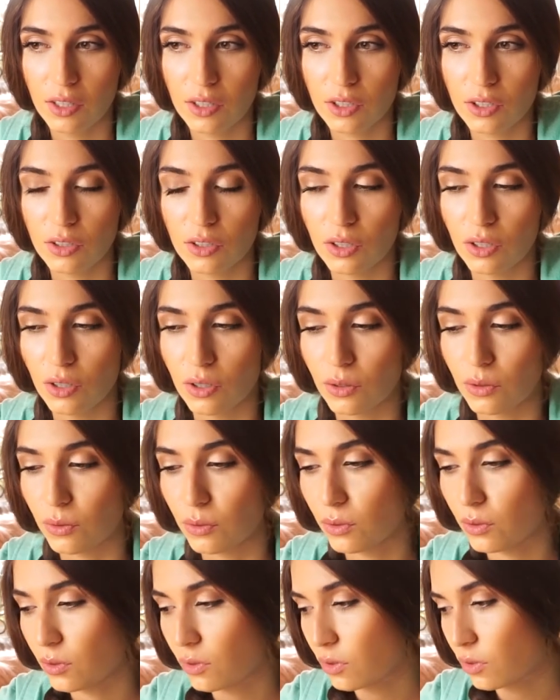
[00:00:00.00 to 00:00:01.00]
you
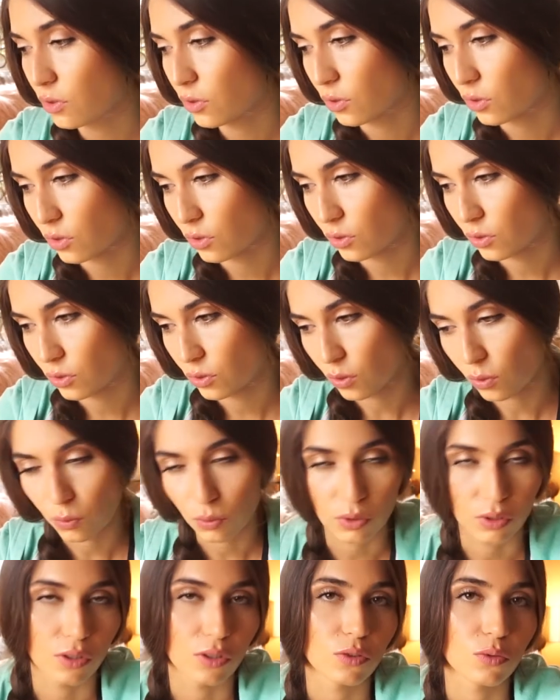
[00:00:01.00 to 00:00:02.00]
know, the
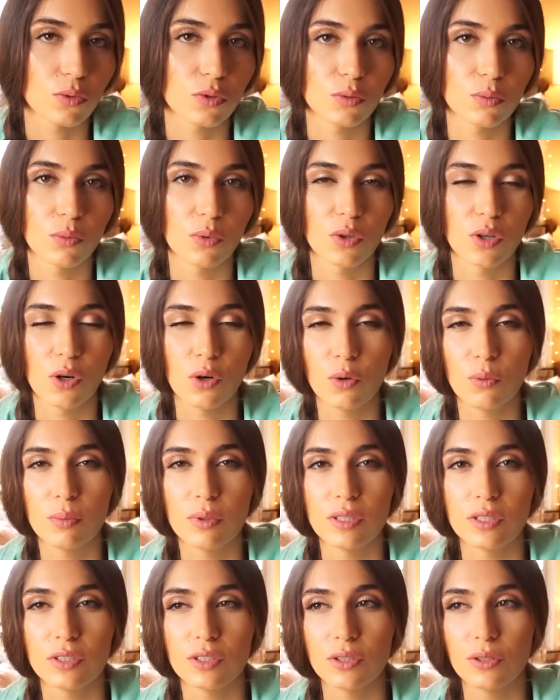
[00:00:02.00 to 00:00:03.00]
world was more
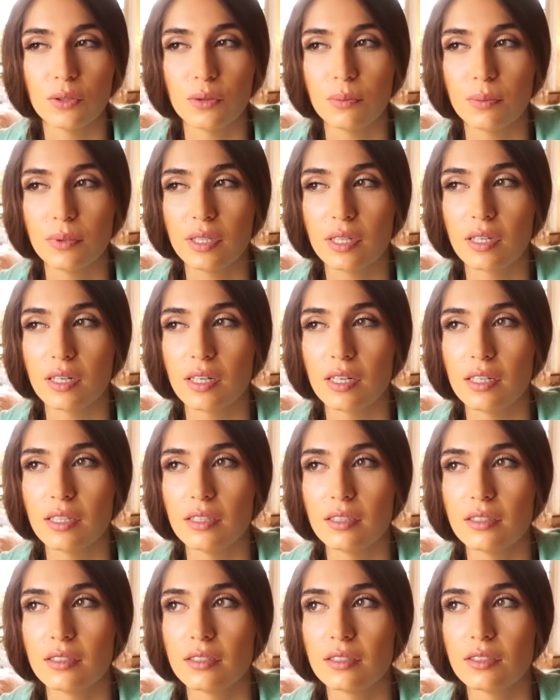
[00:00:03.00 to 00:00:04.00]
open to
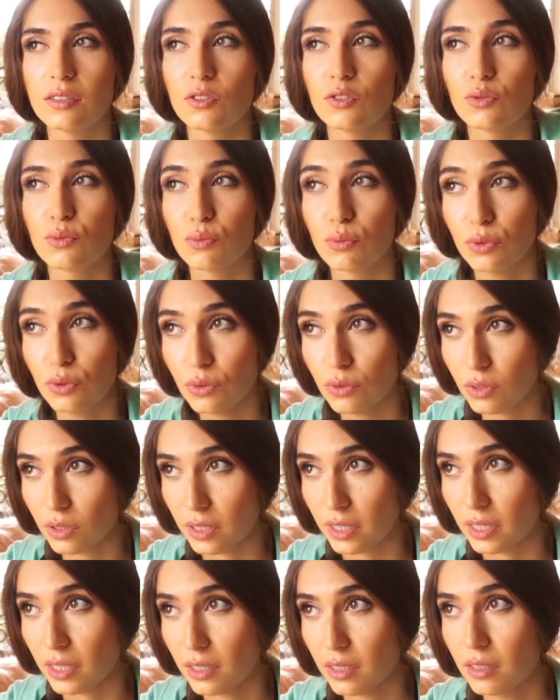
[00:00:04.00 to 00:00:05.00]
because
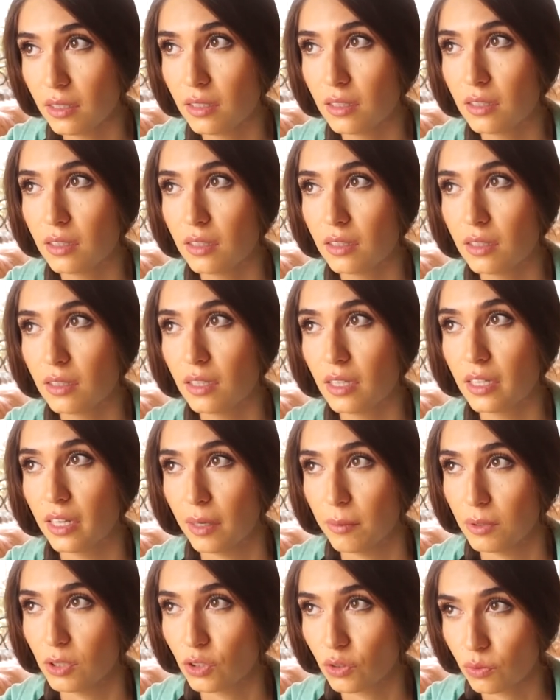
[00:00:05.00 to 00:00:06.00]
truly, and
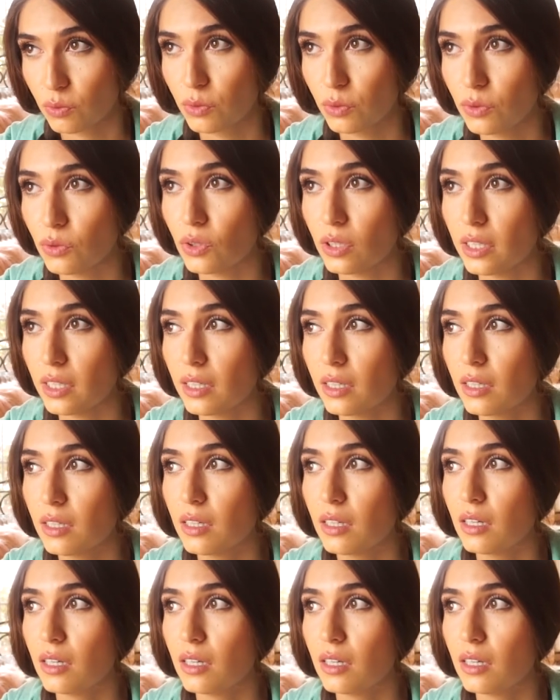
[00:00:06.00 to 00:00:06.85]
I mean truly,